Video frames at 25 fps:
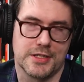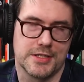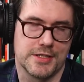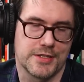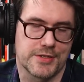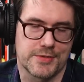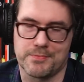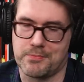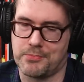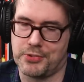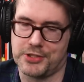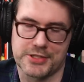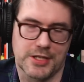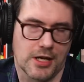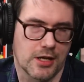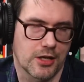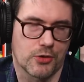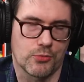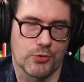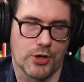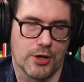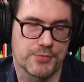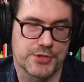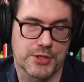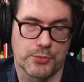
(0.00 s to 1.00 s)
these
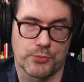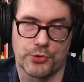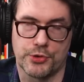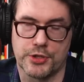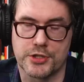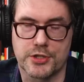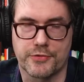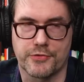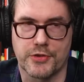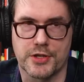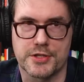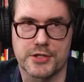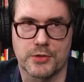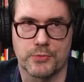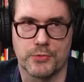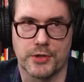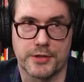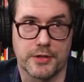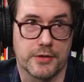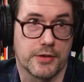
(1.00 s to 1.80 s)
platonic realms that we're interfacing with,